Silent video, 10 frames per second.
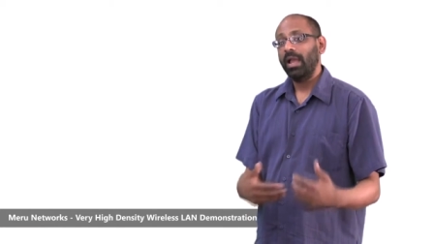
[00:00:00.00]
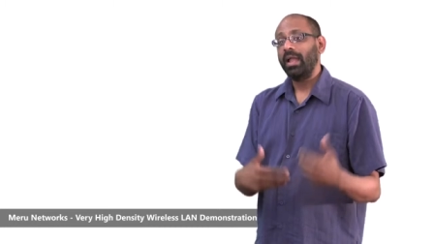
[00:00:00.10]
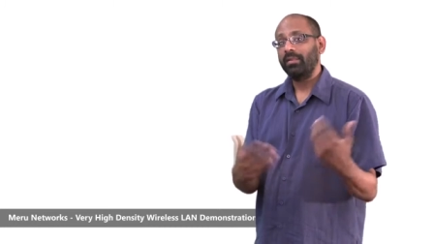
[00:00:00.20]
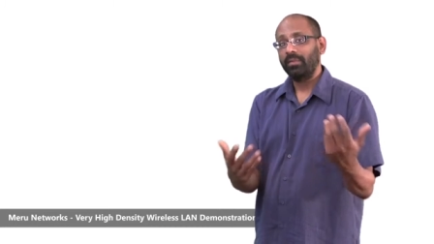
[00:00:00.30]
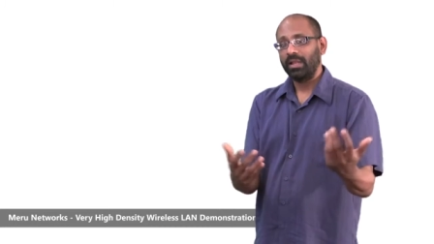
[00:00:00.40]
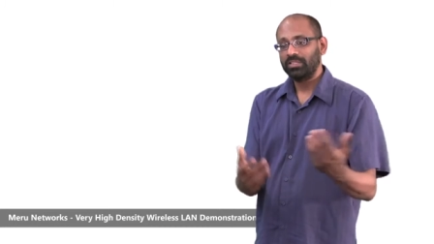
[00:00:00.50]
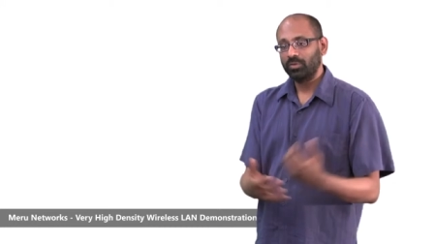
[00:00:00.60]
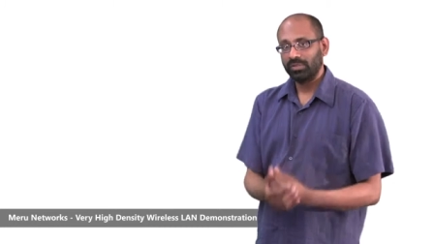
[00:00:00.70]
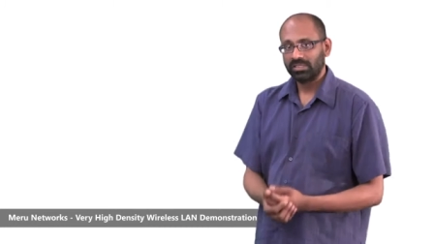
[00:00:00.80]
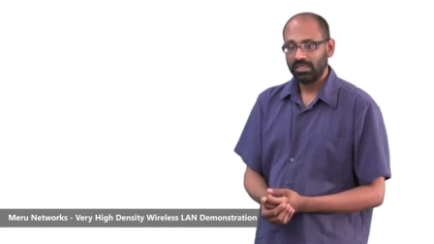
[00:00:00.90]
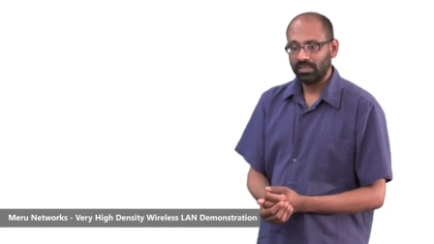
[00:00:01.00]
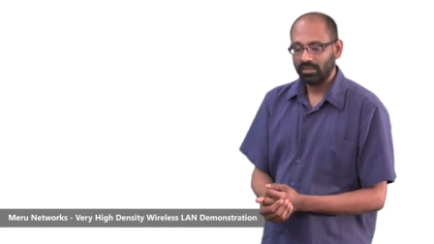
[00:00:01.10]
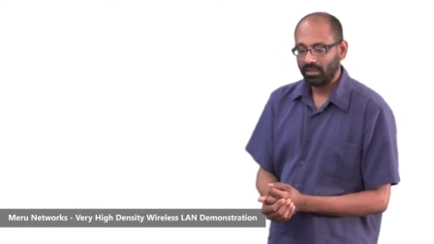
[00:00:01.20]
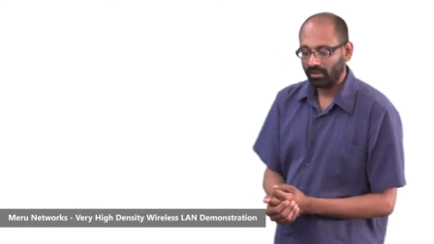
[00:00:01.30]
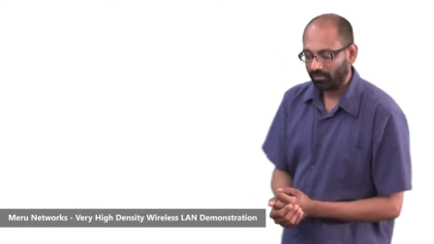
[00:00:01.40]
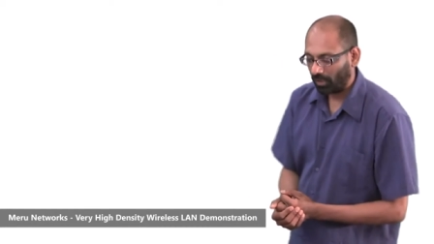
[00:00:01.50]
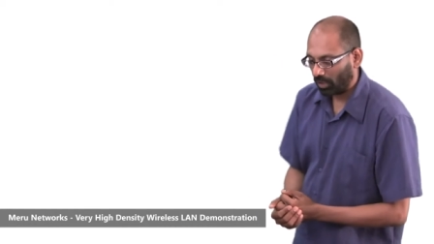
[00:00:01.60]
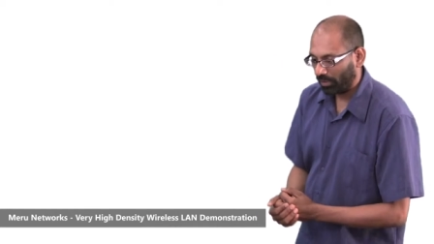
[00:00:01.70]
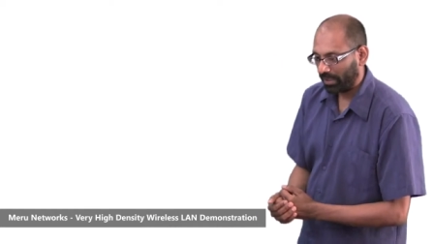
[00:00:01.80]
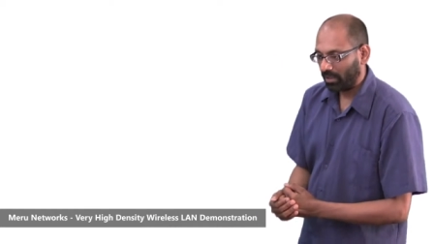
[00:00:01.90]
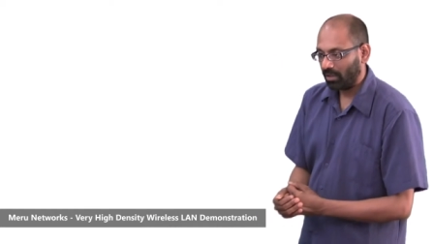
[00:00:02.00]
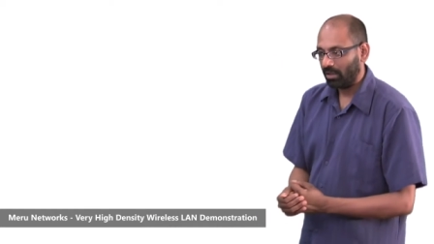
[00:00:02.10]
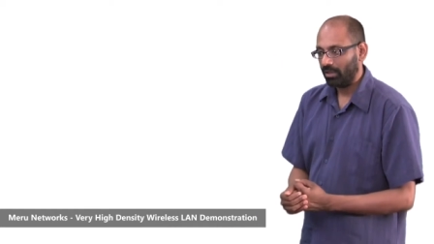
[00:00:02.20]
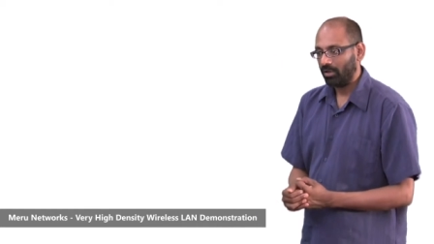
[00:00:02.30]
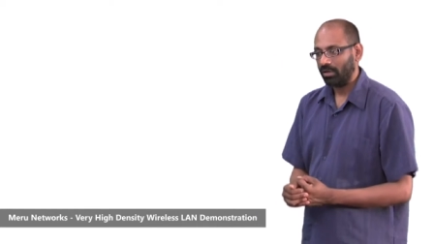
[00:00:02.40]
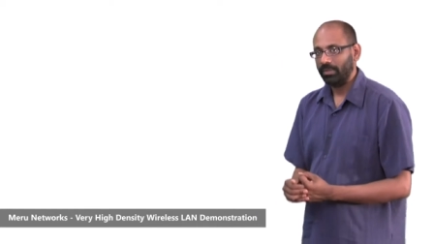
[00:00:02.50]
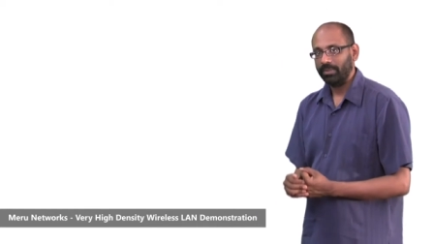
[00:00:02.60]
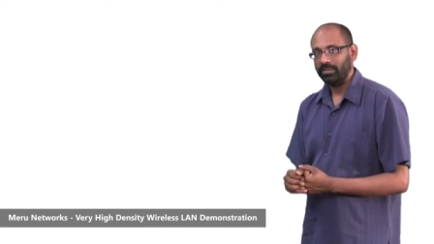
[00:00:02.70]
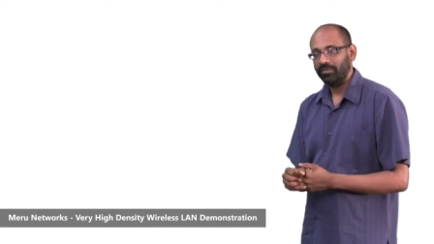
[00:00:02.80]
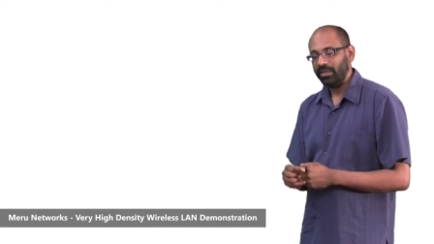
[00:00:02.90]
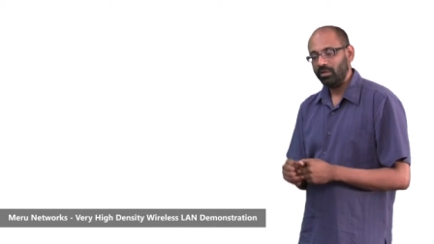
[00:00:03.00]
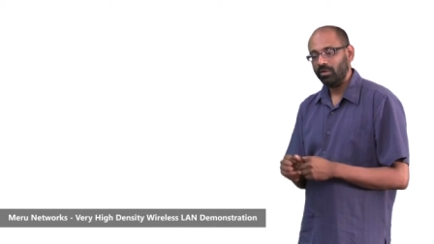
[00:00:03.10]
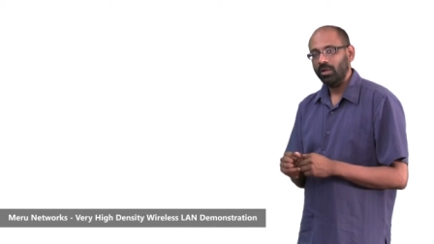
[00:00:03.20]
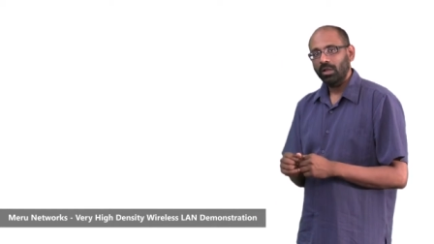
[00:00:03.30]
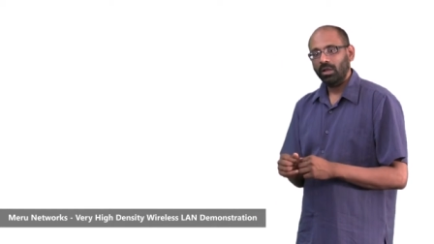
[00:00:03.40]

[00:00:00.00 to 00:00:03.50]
And as you will see in the following uh, you know, clip in the video,